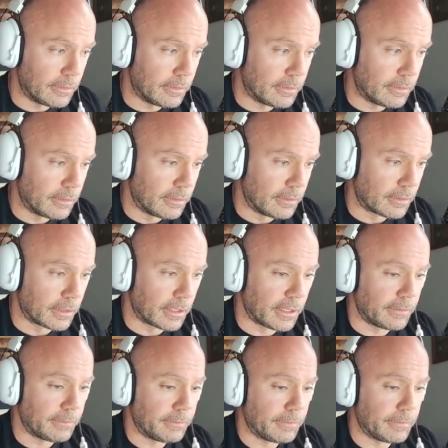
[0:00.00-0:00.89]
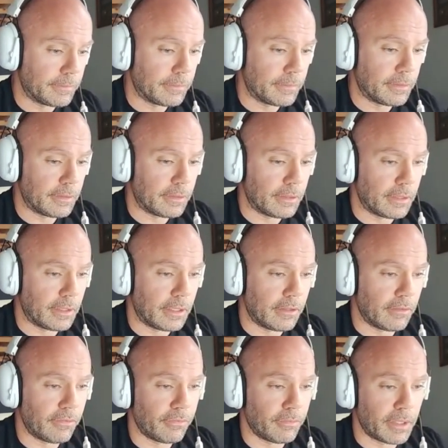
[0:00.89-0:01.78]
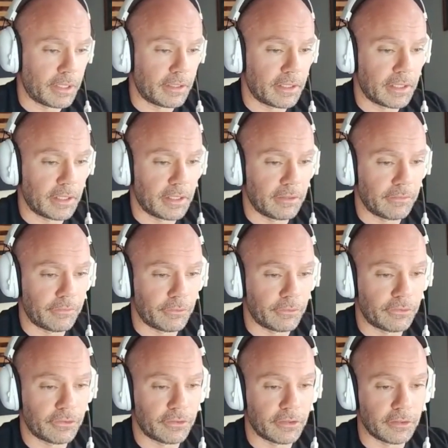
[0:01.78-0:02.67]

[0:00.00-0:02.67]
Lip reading: Okay. If my deadlift was still